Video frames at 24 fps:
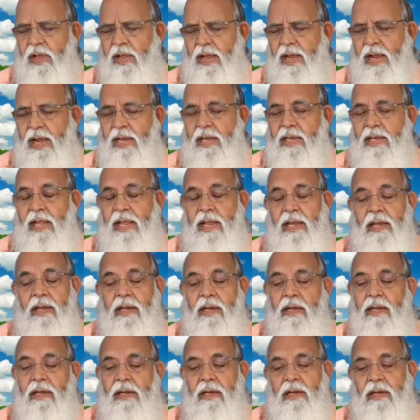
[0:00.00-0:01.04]
And then,
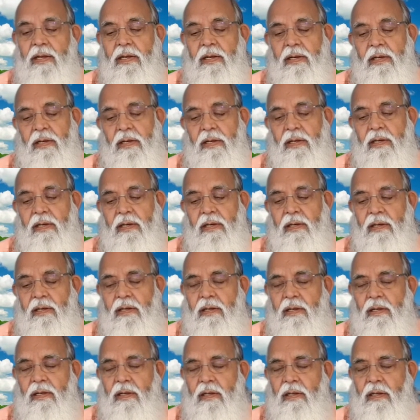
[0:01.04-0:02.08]

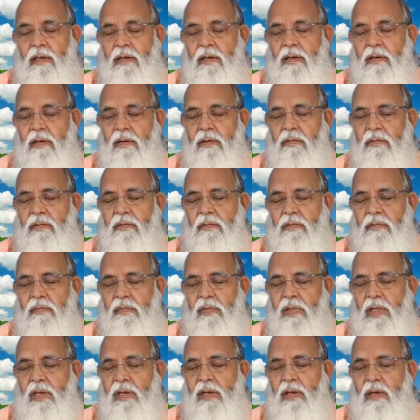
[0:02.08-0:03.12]
um,
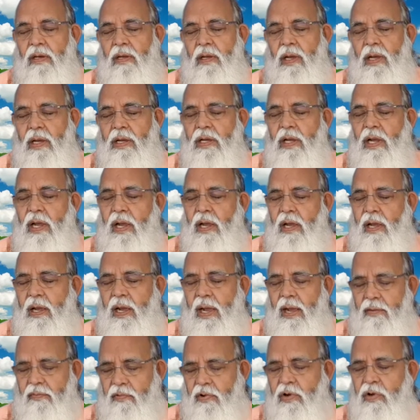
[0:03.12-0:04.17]
then I, I,
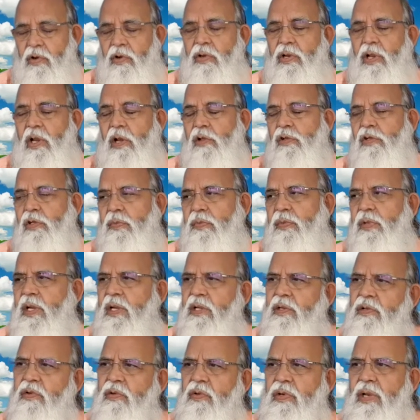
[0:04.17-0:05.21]
I want to tell you
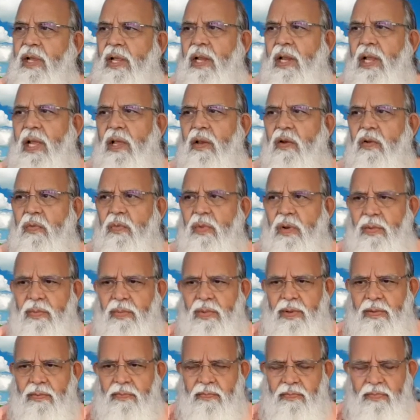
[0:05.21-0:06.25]
something. You tell, I have no
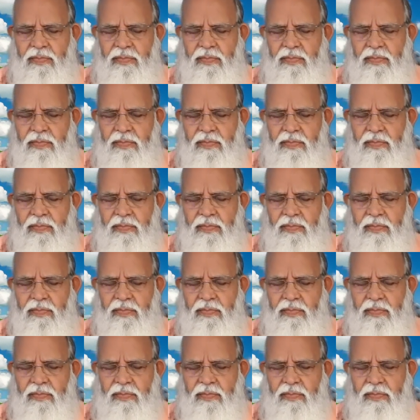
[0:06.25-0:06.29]
problem.